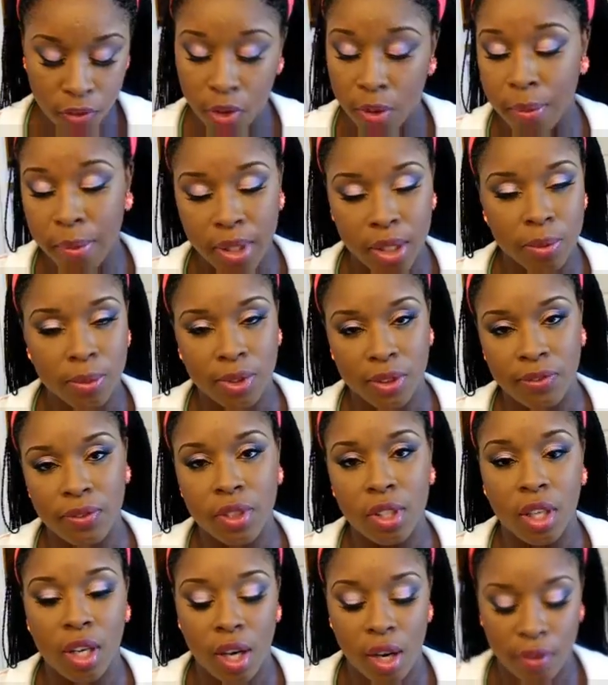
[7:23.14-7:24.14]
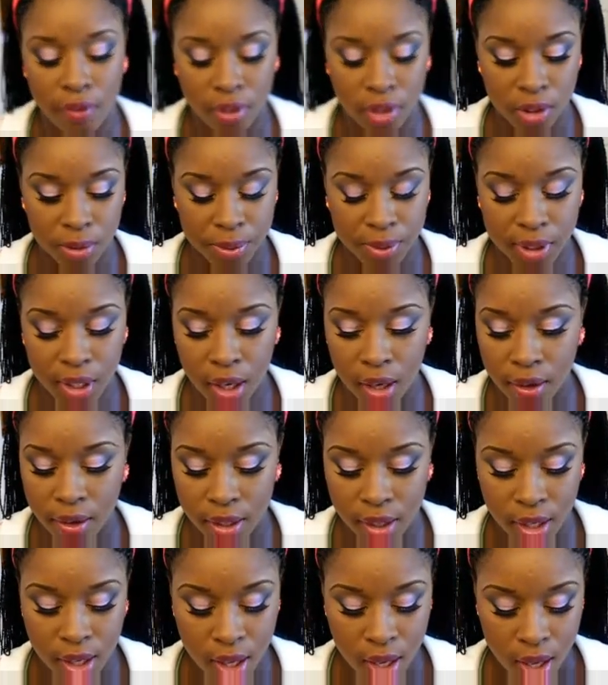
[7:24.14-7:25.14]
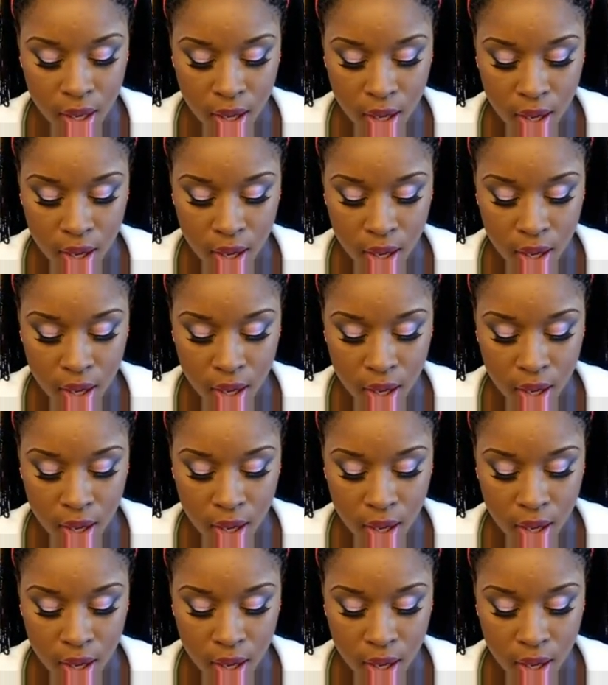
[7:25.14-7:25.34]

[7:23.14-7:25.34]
for a medium to full coverage. I'm sorry.